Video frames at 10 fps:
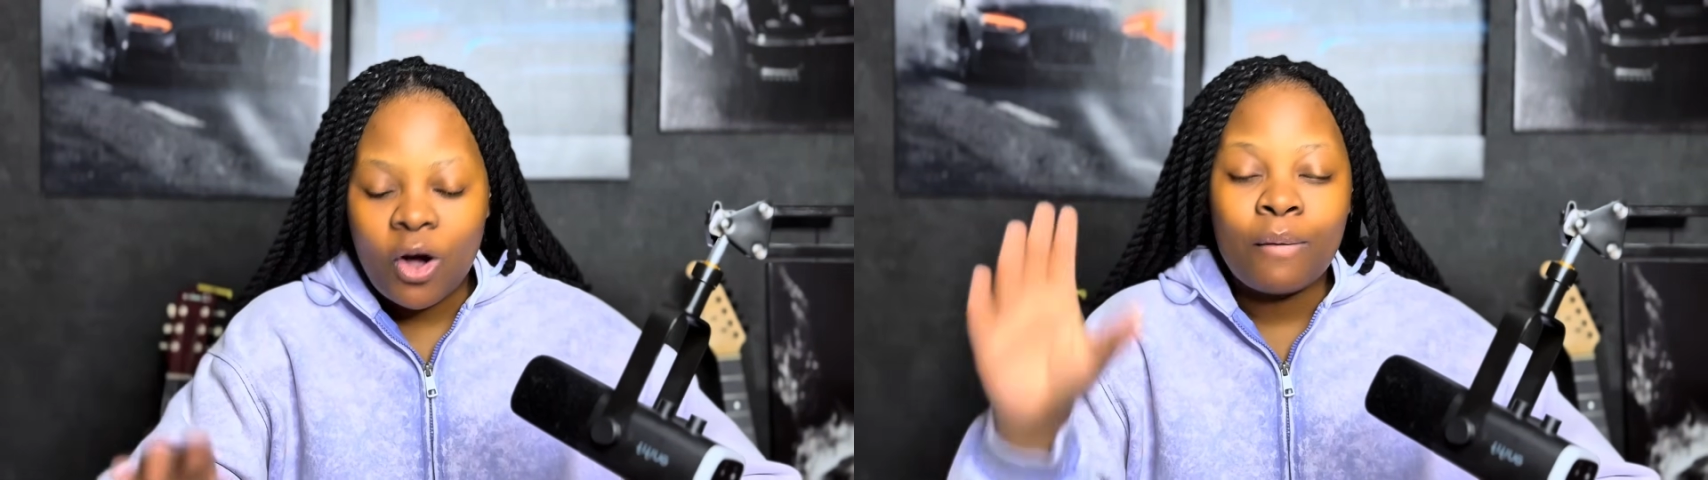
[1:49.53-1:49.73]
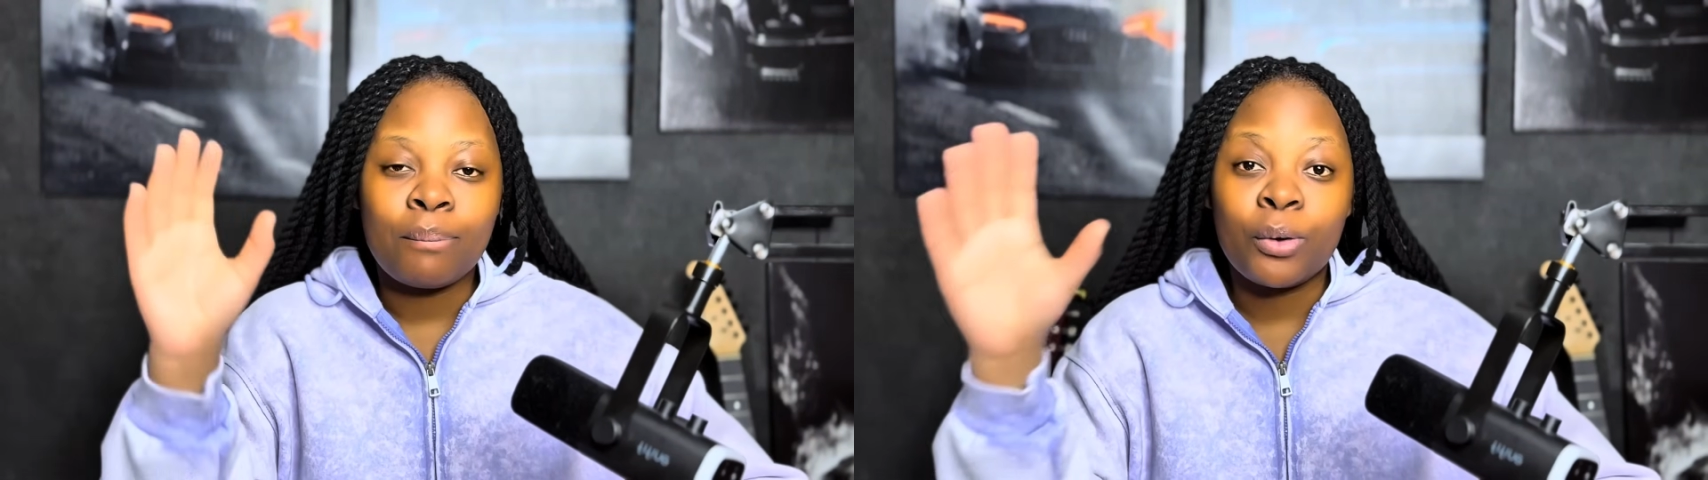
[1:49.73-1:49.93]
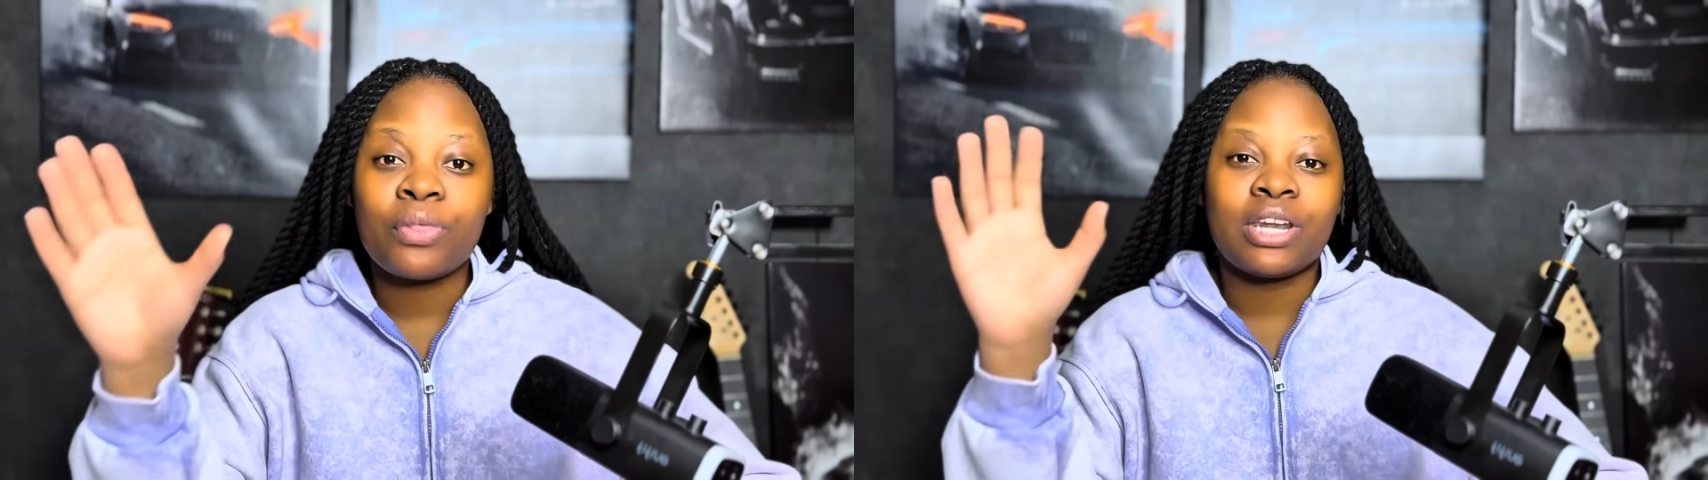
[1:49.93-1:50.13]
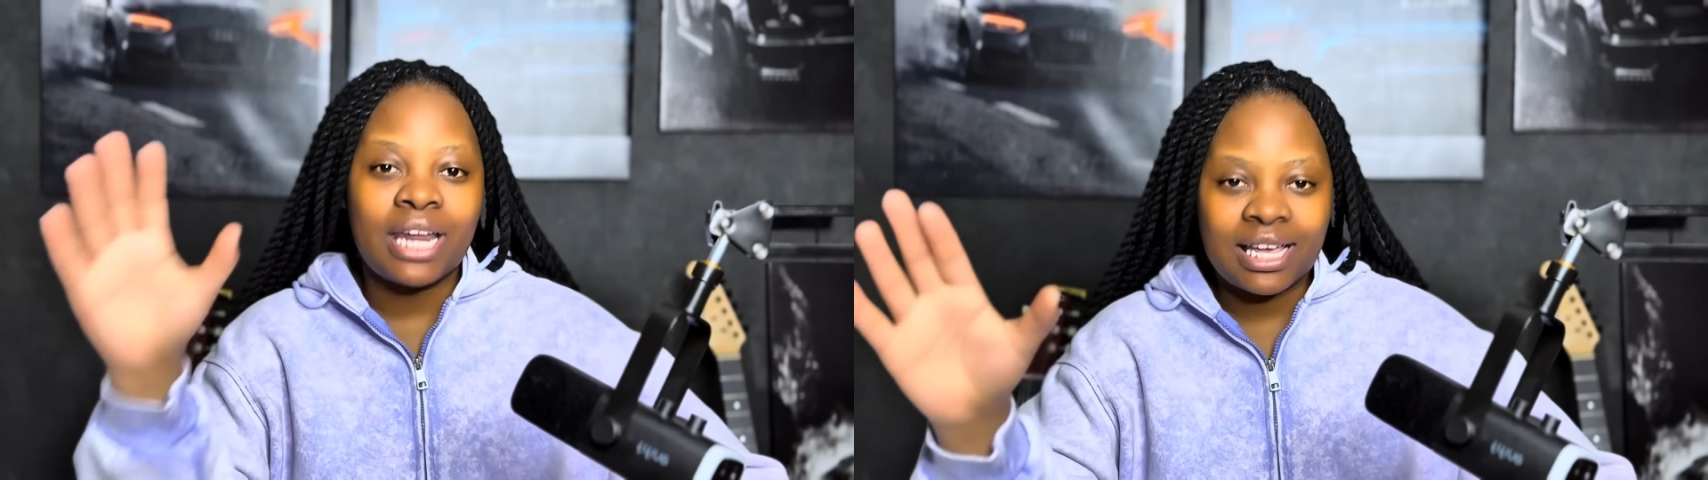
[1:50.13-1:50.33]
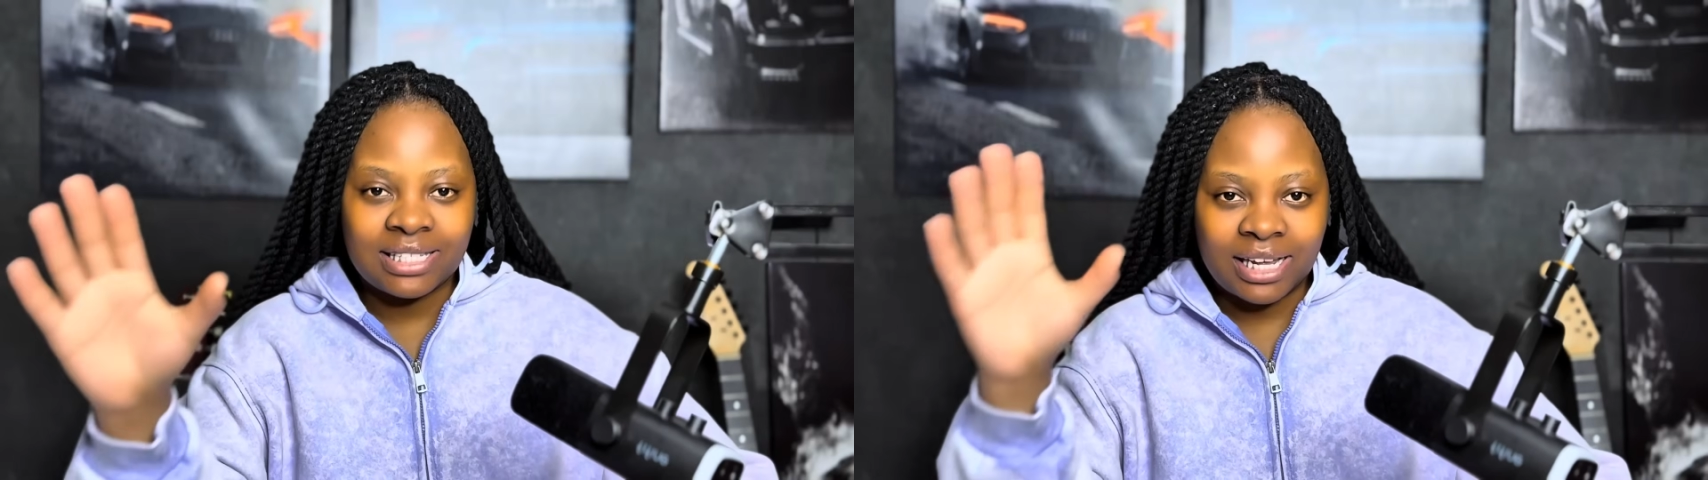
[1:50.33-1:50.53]
on both
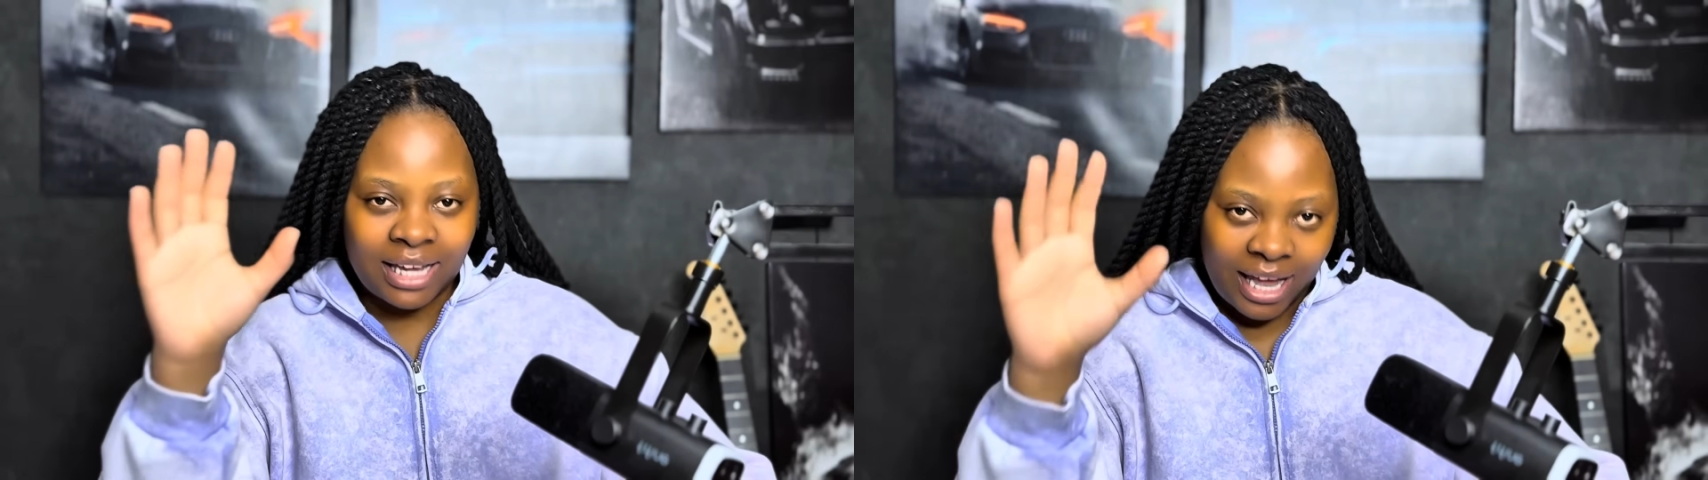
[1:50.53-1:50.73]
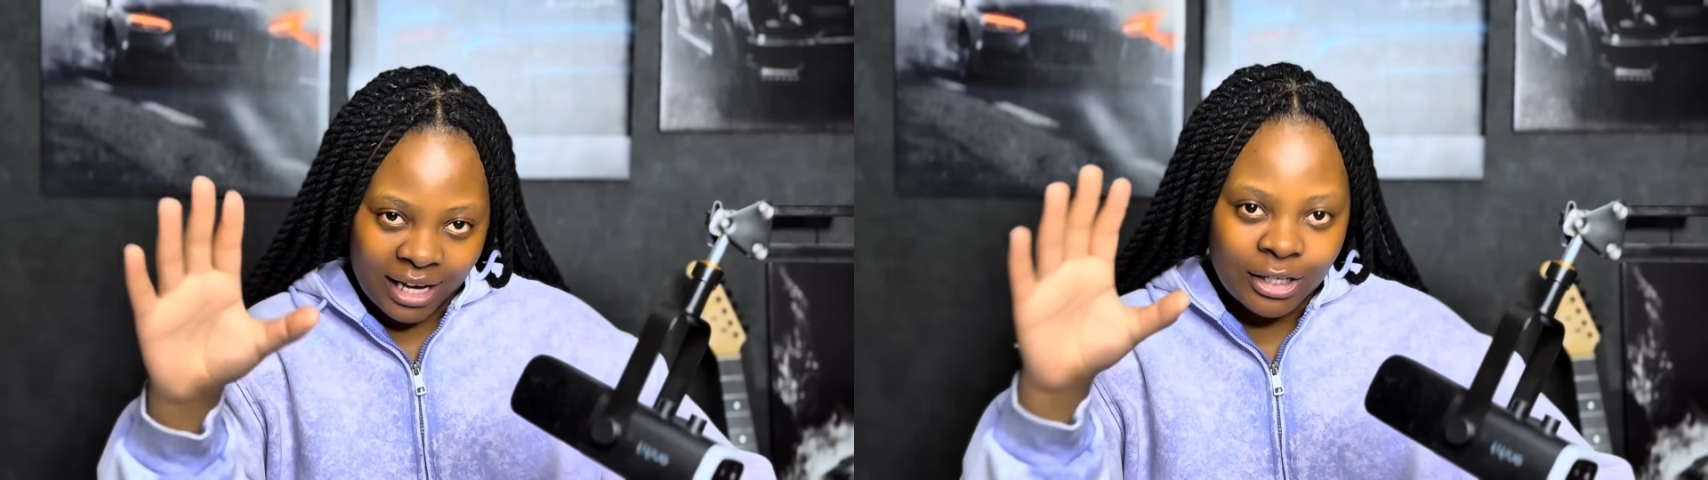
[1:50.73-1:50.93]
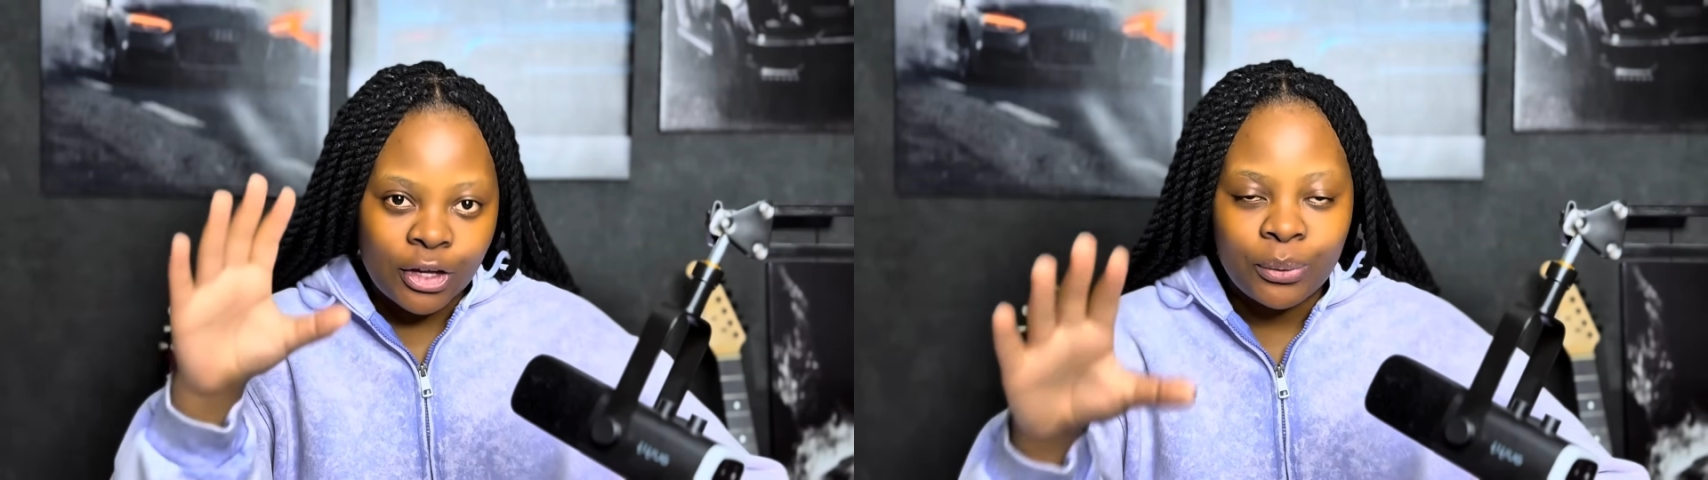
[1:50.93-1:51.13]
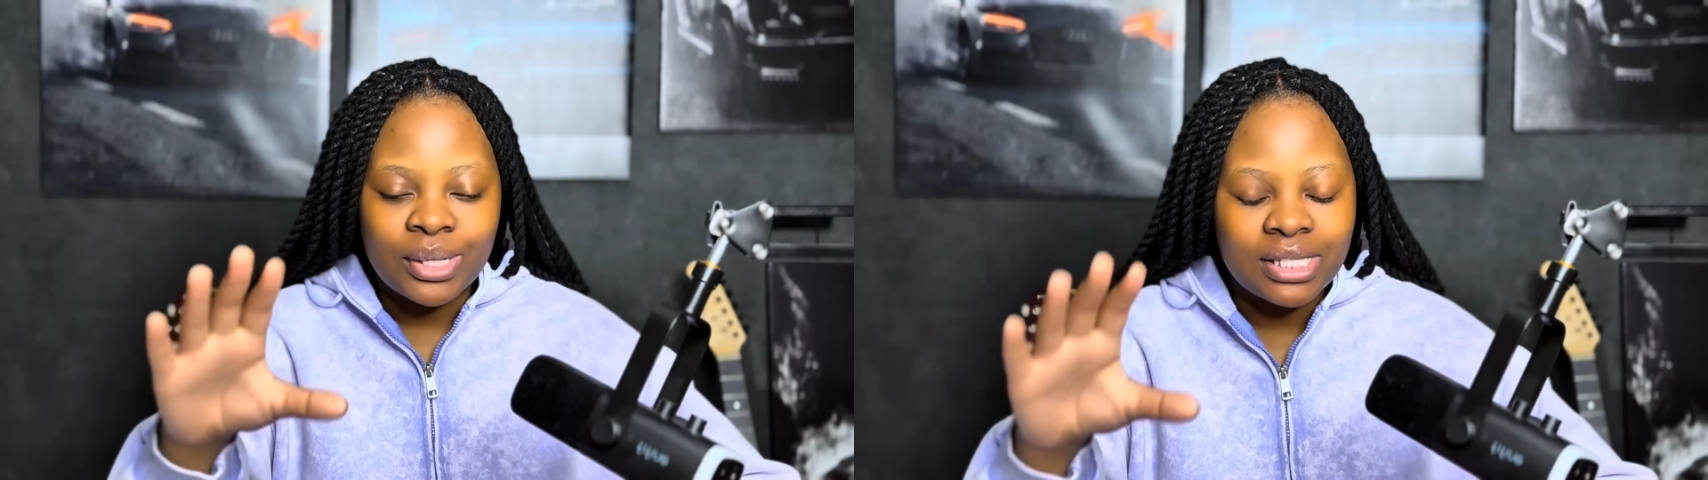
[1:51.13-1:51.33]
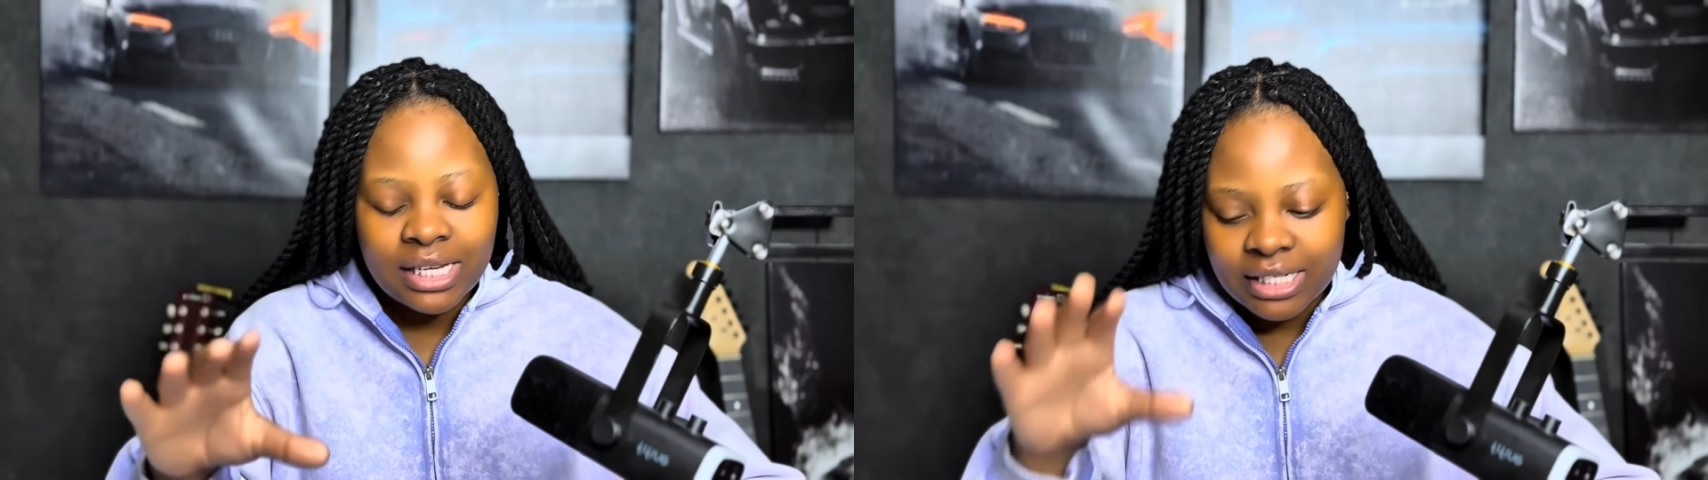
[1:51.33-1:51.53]
Nasdaq and
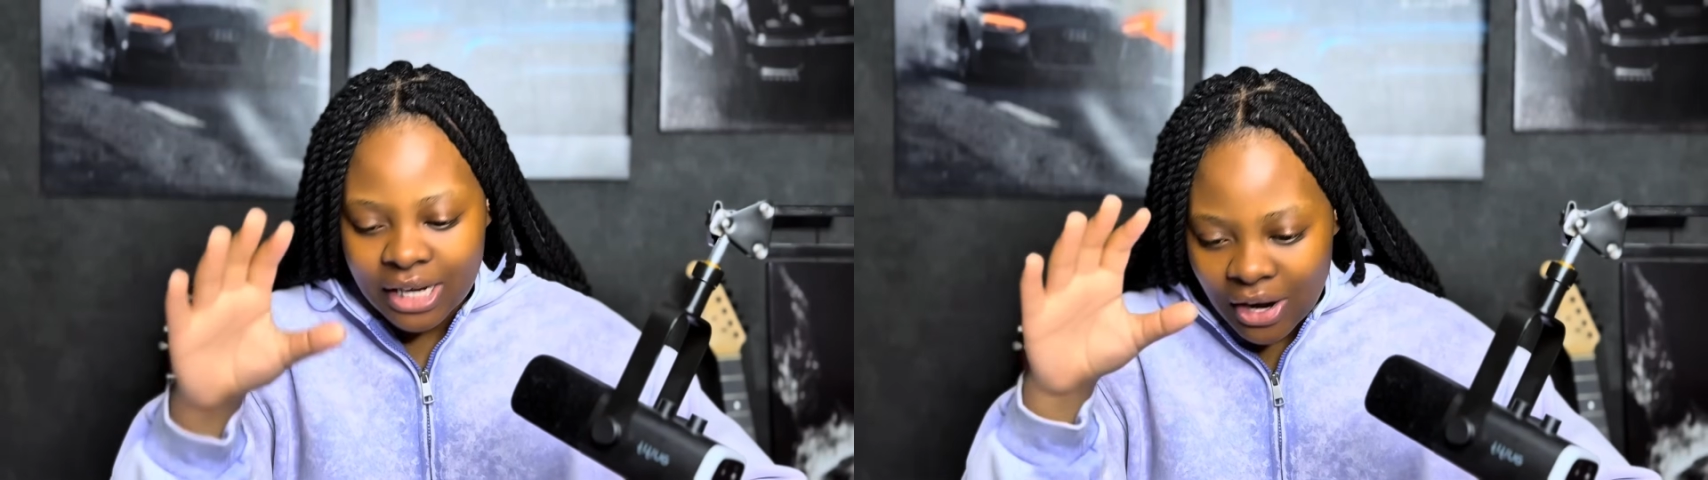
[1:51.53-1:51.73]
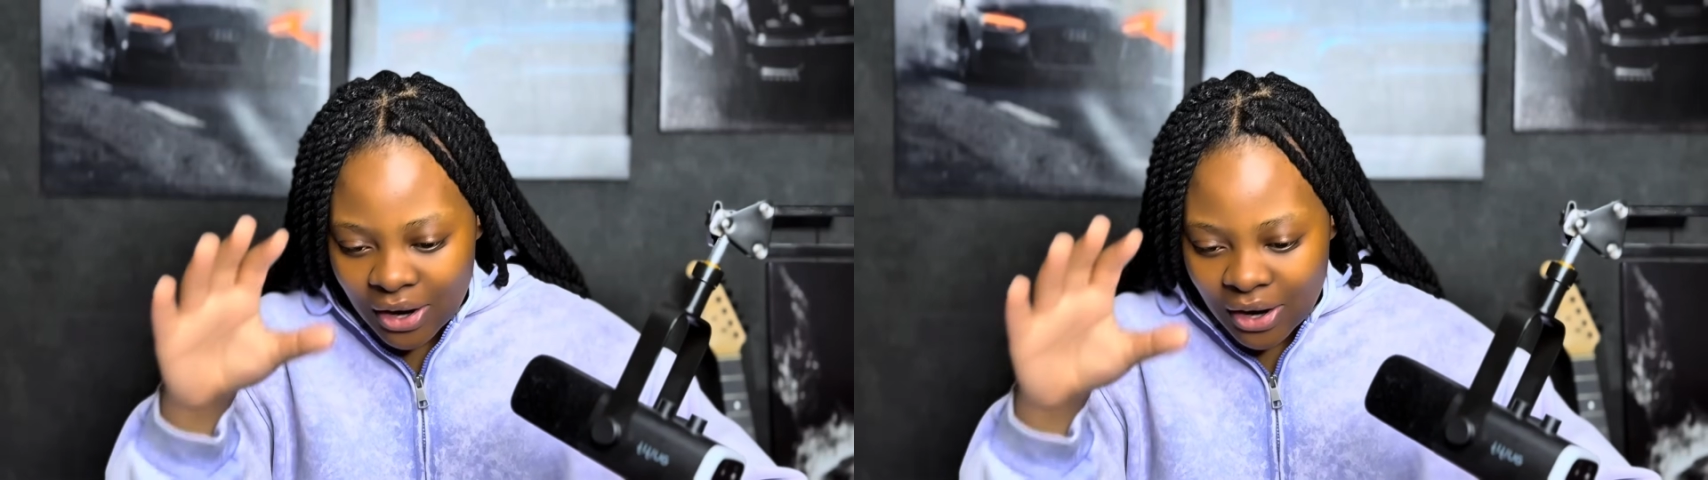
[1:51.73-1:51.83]
US30